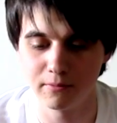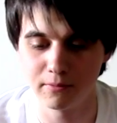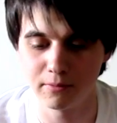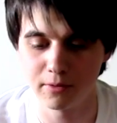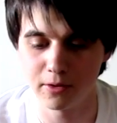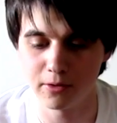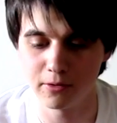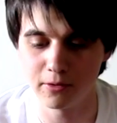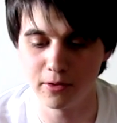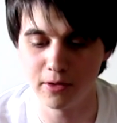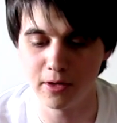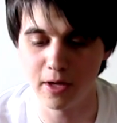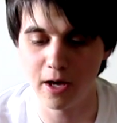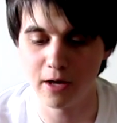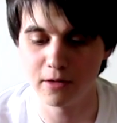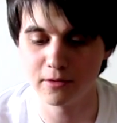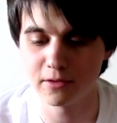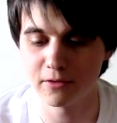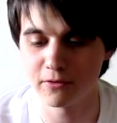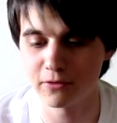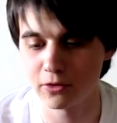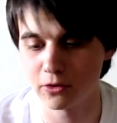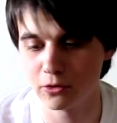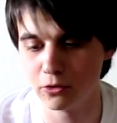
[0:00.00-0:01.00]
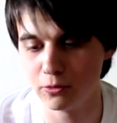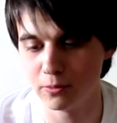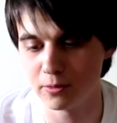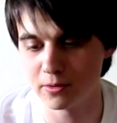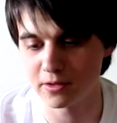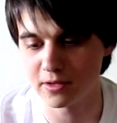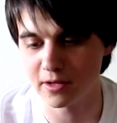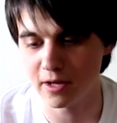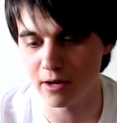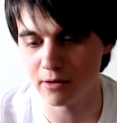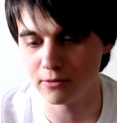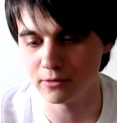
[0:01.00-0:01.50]
brewery out of
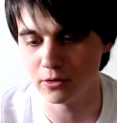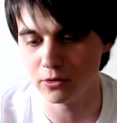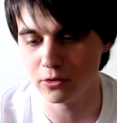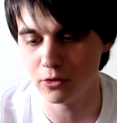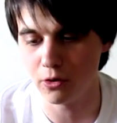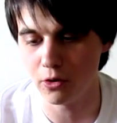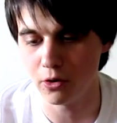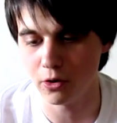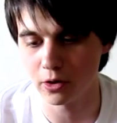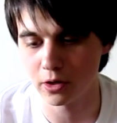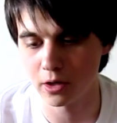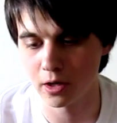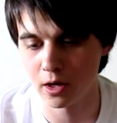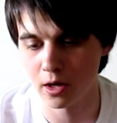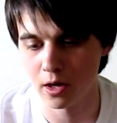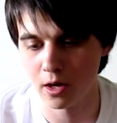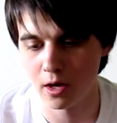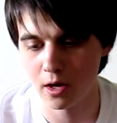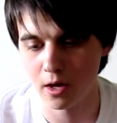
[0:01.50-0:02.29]
Cooperstown, New York.